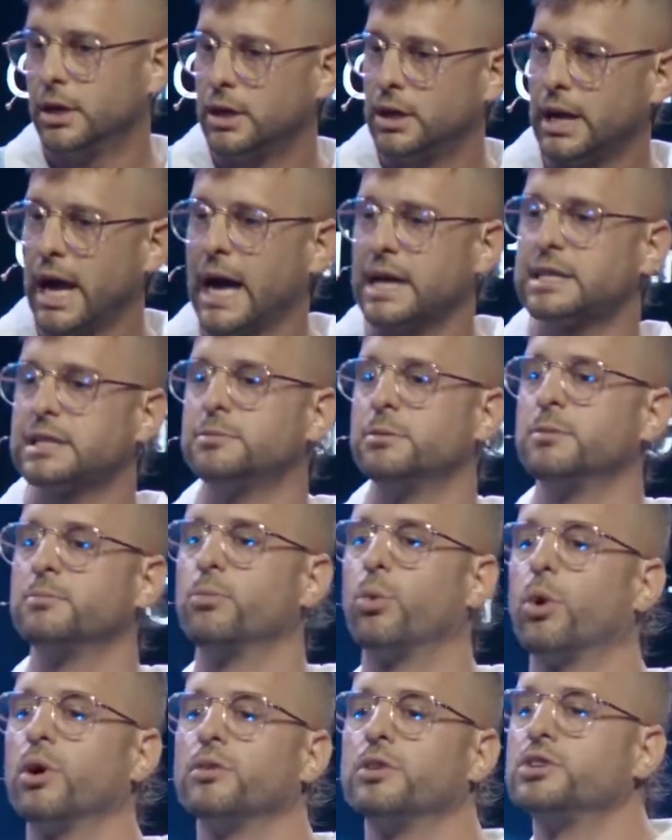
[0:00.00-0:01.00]
It has to be
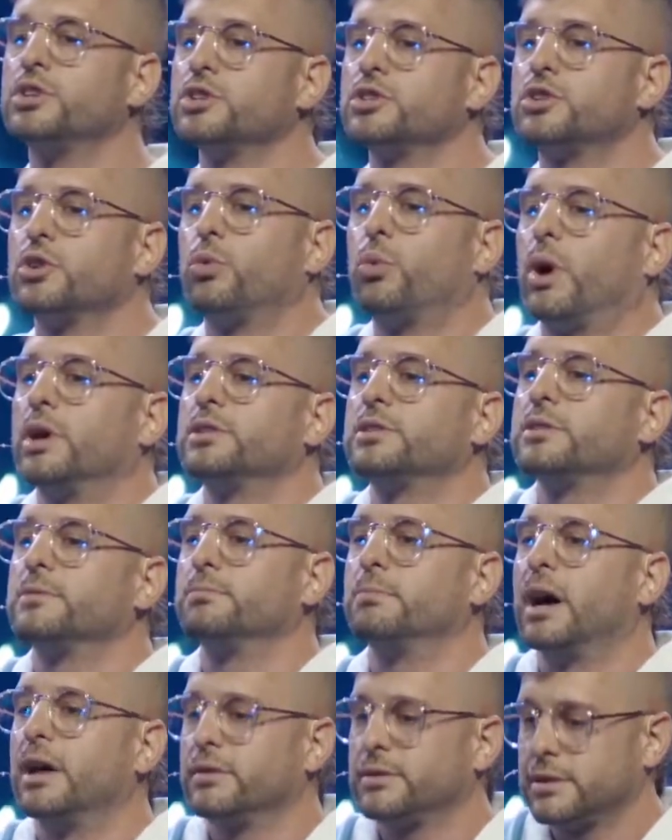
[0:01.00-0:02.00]
more than just a once a
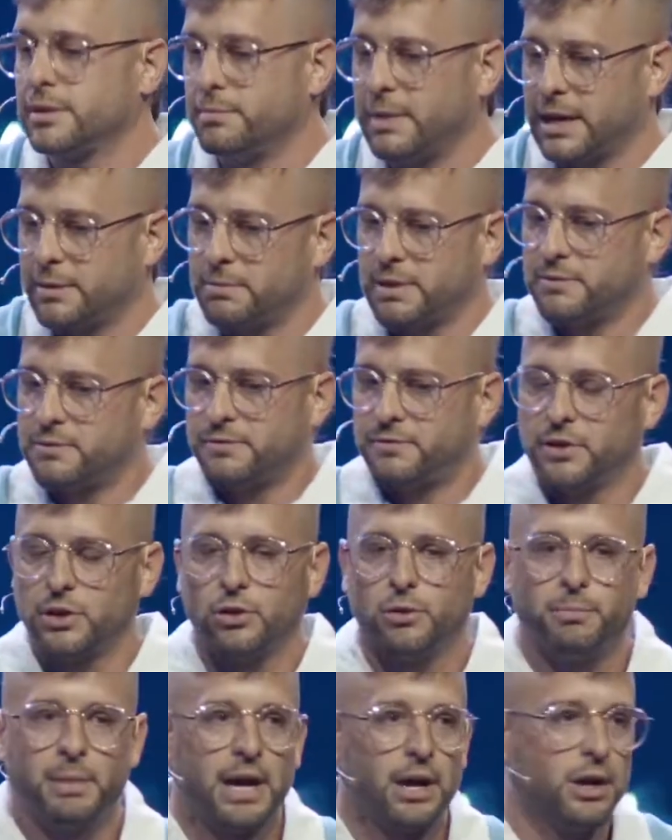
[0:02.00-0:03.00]
month to make me
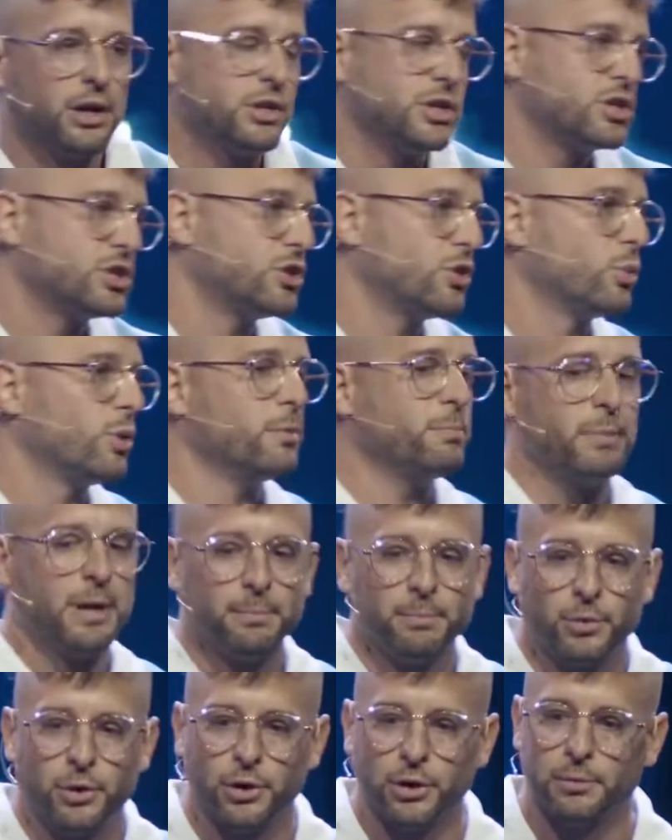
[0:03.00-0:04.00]
feel better, just to
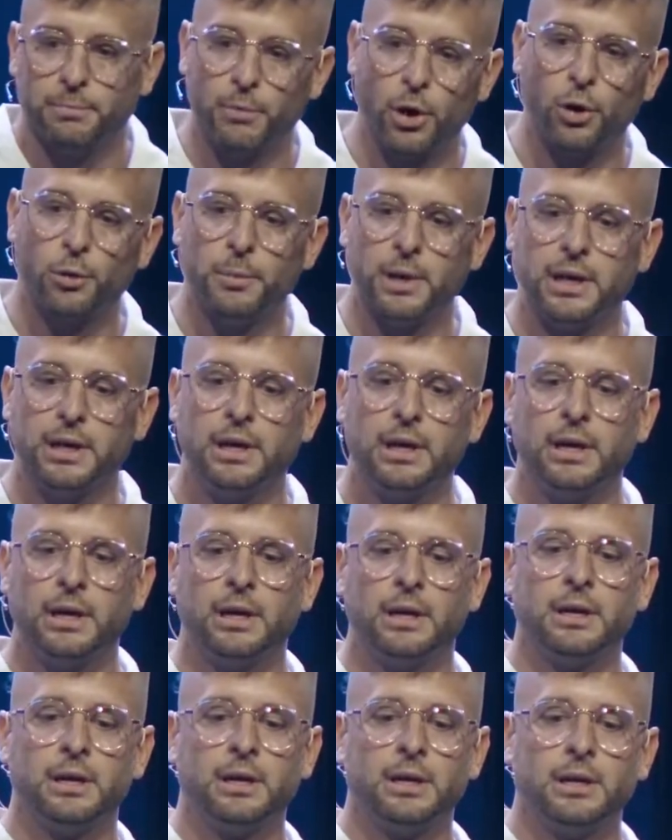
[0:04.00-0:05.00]
remember in a moment.
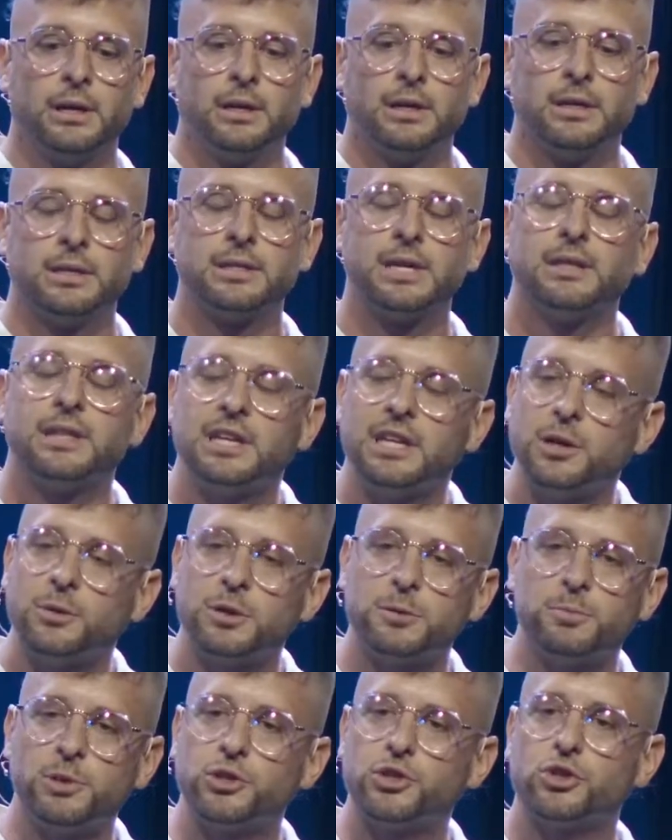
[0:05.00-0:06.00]
He said that he
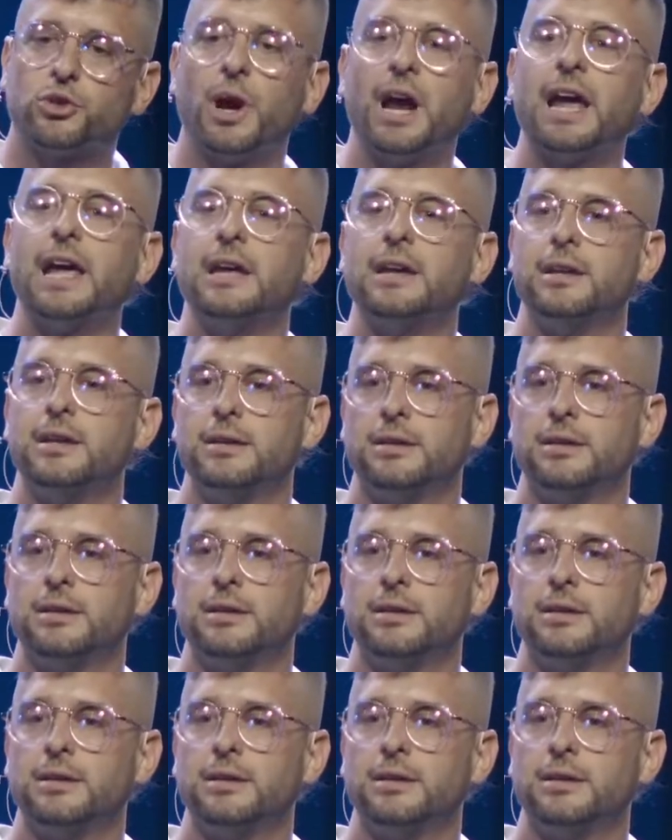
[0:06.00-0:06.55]
was betrayed.